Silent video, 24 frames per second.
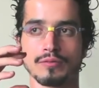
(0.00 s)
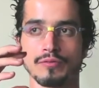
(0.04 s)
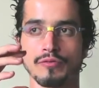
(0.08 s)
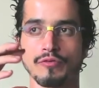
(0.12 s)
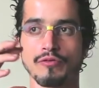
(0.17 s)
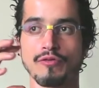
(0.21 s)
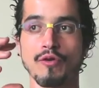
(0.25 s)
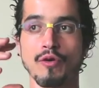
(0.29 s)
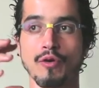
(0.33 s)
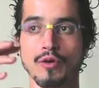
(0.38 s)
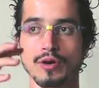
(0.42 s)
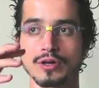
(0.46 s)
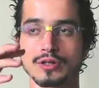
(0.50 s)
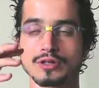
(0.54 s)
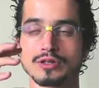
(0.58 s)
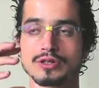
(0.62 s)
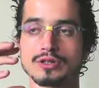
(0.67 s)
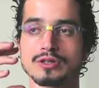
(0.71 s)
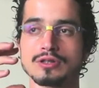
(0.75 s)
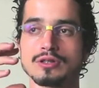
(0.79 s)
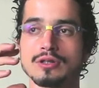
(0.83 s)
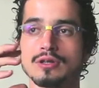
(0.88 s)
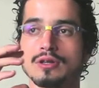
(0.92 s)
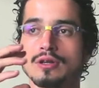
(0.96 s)

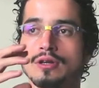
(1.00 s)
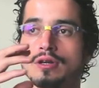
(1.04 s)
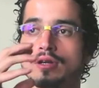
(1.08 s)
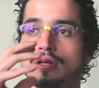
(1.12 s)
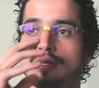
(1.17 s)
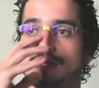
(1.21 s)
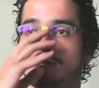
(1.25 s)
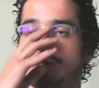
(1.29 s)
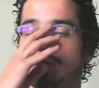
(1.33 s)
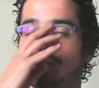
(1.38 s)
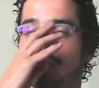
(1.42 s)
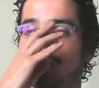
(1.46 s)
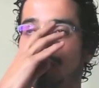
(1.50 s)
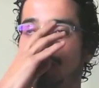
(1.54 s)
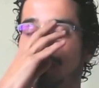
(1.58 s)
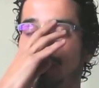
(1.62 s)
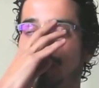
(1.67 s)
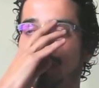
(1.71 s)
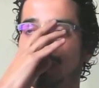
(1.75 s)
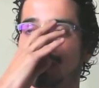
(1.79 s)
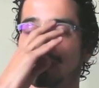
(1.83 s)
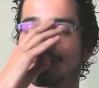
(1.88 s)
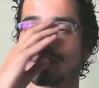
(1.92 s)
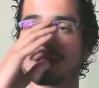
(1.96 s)
force.
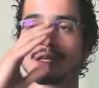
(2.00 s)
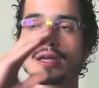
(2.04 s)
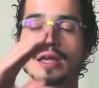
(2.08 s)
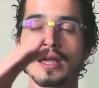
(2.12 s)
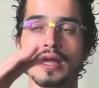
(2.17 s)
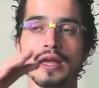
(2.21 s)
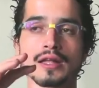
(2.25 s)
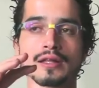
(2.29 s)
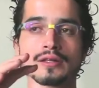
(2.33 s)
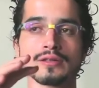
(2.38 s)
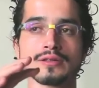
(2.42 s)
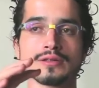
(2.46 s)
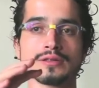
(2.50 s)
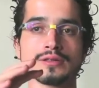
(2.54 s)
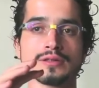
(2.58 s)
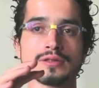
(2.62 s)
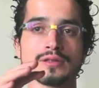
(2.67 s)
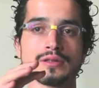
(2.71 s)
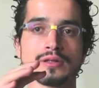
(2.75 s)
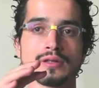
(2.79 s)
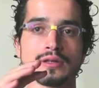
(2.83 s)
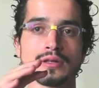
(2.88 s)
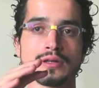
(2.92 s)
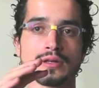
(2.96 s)
In the end,
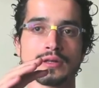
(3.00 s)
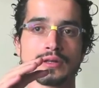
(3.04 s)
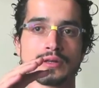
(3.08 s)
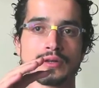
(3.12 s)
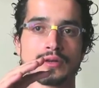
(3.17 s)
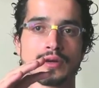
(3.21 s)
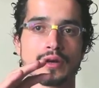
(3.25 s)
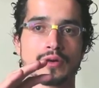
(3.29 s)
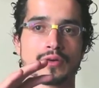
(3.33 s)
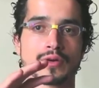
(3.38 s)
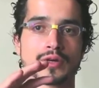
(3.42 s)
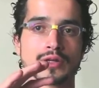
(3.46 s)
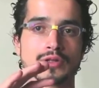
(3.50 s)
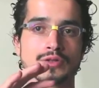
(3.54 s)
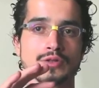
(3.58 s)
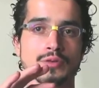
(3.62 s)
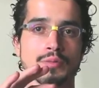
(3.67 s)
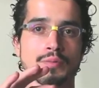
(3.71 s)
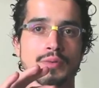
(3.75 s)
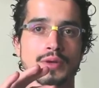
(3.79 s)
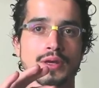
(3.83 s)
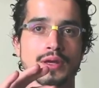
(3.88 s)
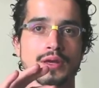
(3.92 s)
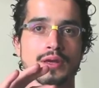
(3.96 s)
you're going to
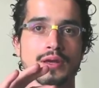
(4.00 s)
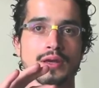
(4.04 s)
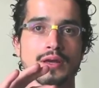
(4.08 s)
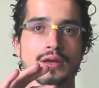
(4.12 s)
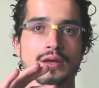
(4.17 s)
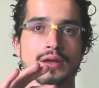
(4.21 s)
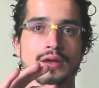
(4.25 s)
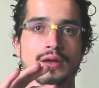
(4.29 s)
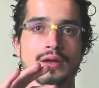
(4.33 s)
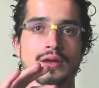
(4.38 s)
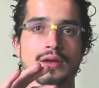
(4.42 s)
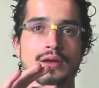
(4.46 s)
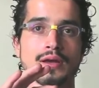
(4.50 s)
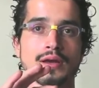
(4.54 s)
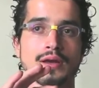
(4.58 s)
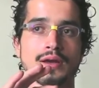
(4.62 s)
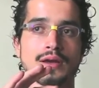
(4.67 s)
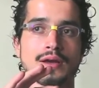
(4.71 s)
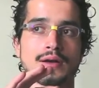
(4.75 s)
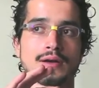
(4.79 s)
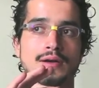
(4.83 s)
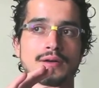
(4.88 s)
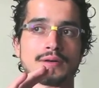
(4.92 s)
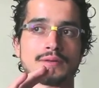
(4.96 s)
be
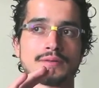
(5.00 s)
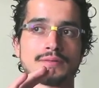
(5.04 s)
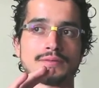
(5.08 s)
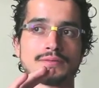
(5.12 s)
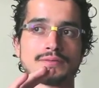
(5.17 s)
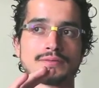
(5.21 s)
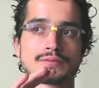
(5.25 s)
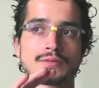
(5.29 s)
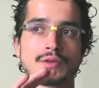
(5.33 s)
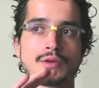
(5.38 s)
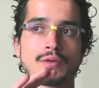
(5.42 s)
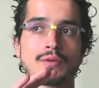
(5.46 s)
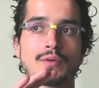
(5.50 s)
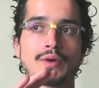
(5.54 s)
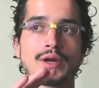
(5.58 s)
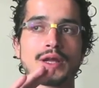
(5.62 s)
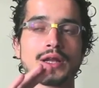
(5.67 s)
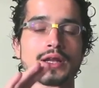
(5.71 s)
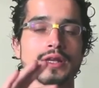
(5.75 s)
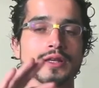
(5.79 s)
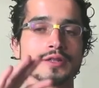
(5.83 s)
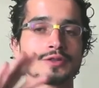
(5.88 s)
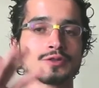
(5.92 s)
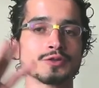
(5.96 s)

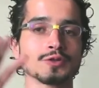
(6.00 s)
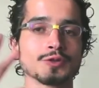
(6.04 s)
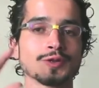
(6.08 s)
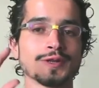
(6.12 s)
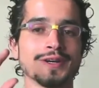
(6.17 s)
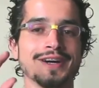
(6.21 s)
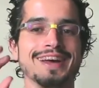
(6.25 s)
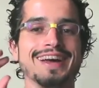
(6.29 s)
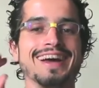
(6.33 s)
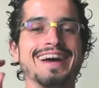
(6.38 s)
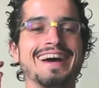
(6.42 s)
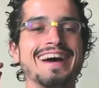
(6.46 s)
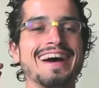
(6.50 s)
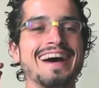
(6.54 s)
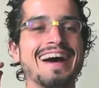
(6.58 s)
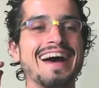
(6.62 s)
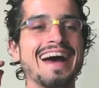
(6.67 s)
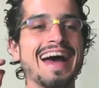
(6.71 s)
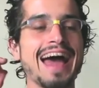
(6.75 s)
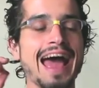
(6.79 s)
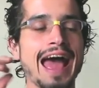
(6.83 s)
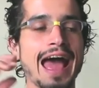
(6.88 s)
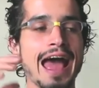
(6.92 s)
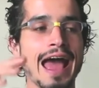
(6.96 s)
willing to
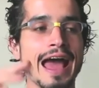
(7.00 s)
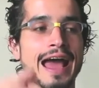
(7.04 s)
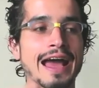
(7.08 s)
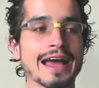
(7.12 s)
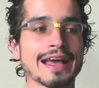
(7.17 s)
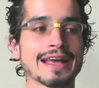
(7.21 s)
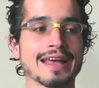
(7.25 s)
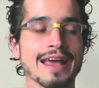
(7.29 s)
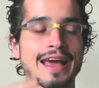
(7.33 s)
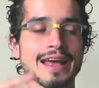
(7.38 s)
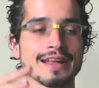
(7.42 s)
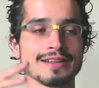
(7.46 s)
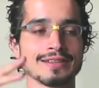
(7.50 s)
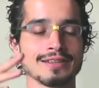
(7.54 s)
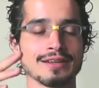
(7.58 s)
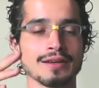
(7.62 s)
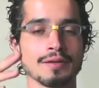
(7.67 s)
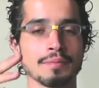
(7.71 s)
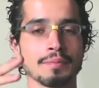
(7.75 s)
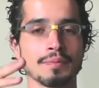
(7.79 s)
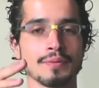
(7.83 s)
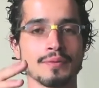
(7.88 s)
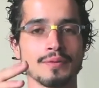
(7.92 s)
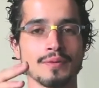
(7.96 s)
get
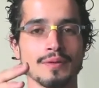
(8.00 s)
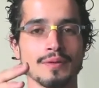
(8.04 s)
up